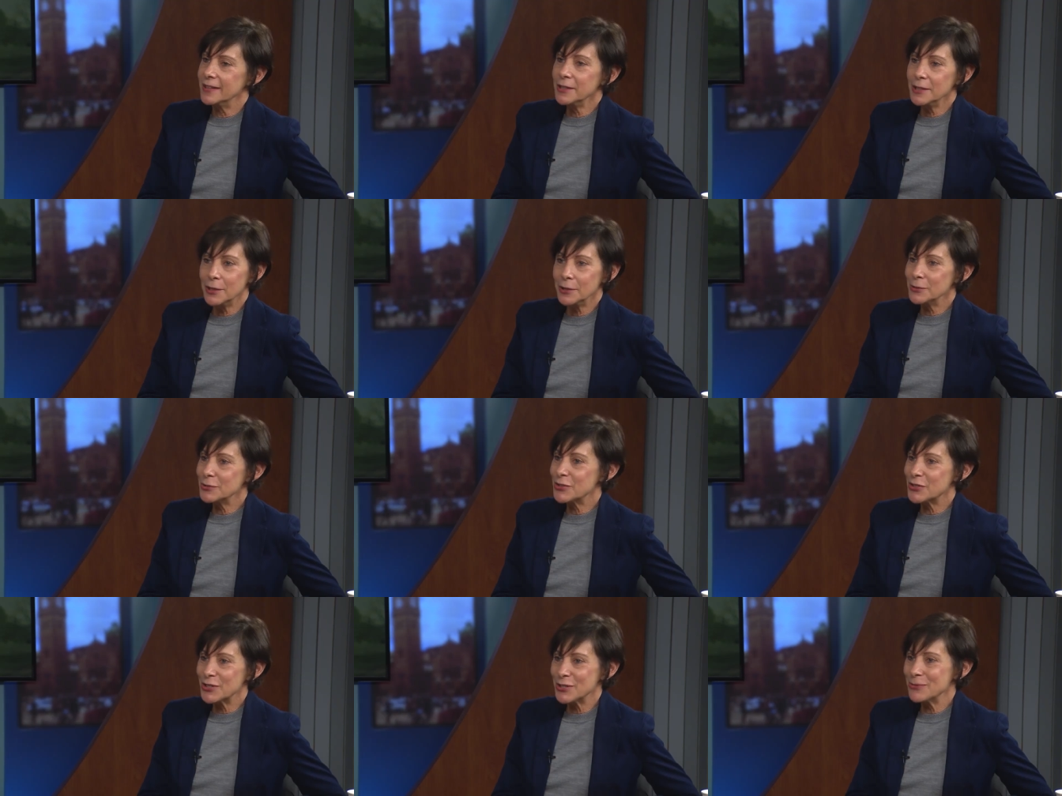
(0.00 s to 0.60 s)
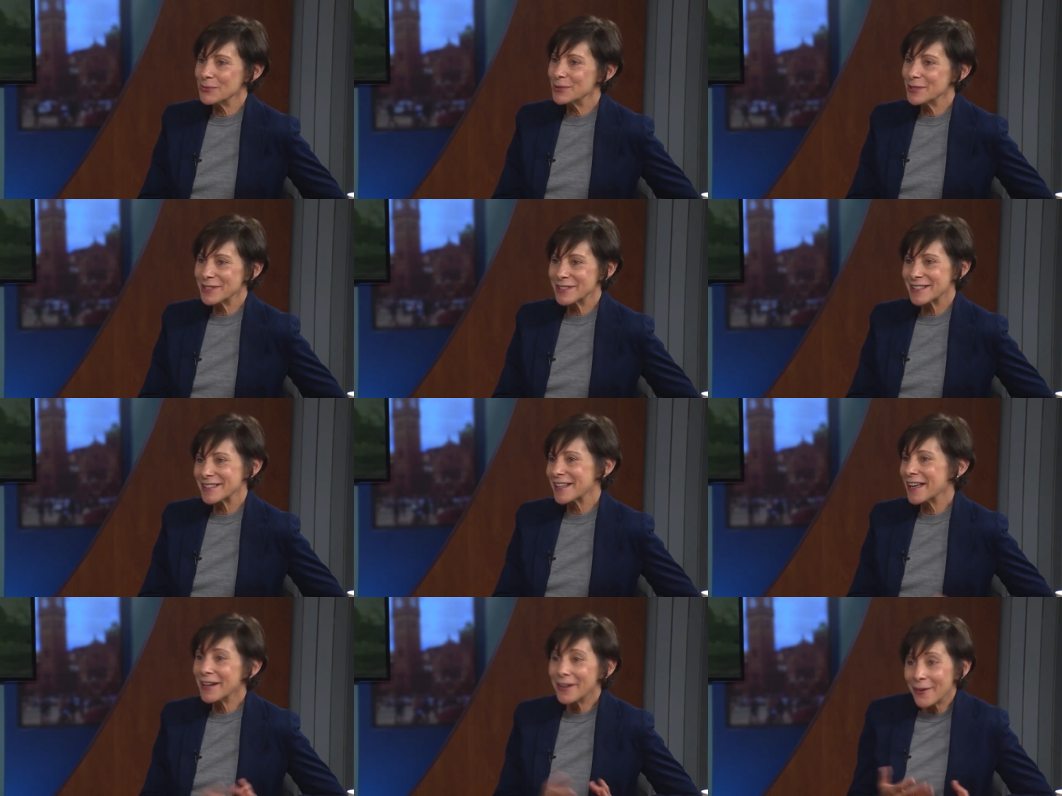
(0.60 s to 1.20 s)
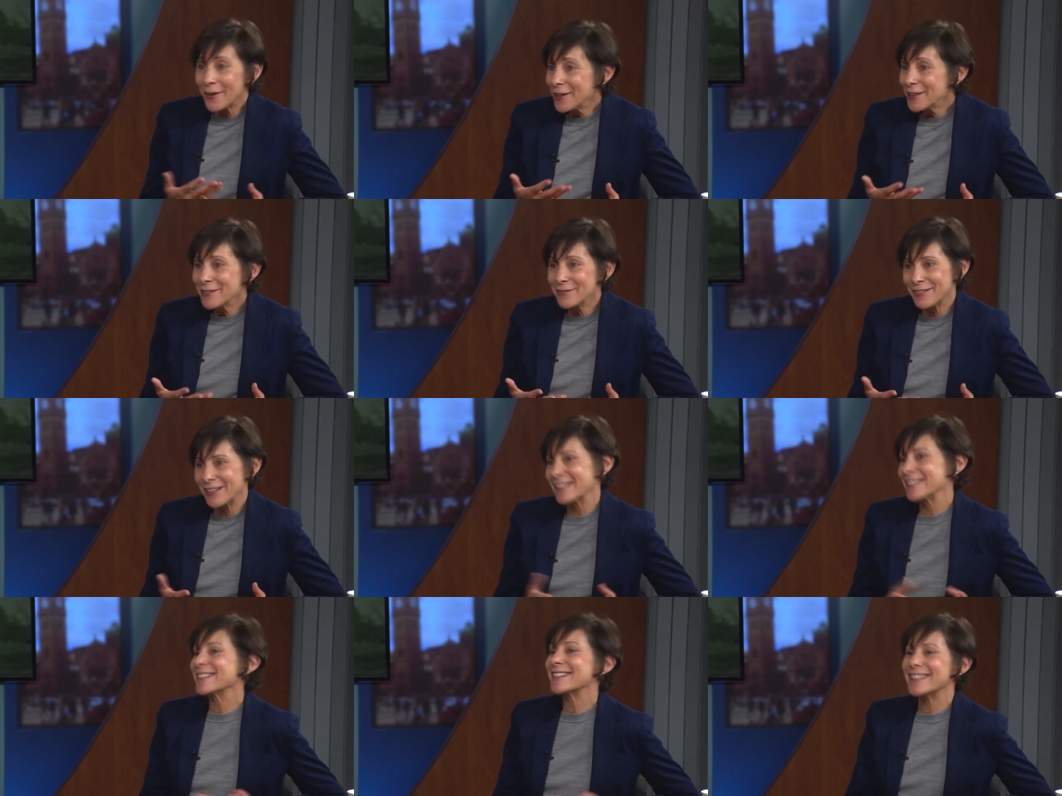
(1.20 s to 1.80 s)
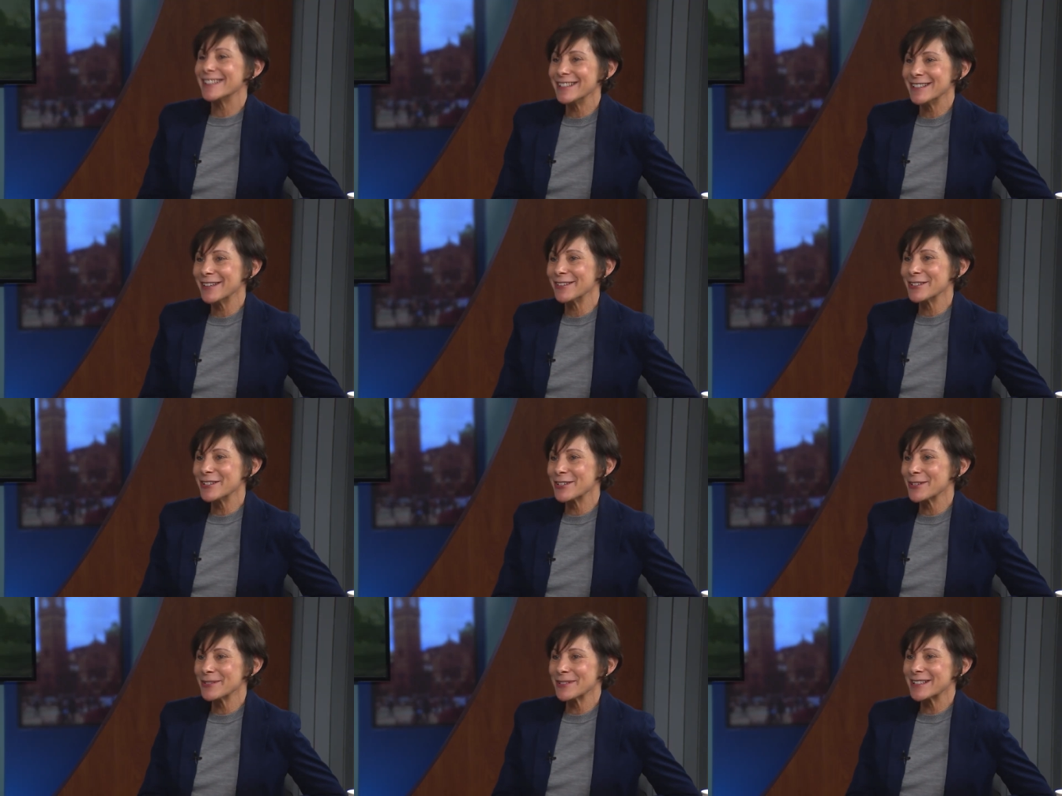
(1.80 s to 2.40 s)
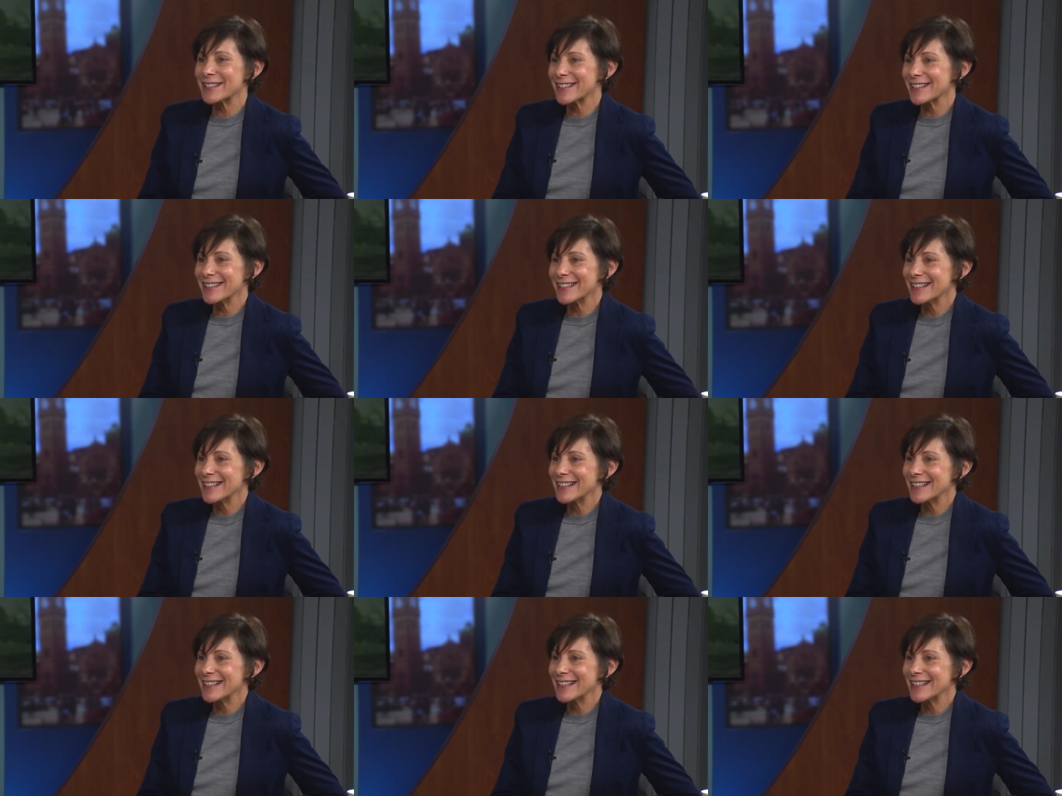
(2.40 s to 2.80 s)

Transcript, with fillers: you know, she was like all of us. and know, she was a Red was Sox a,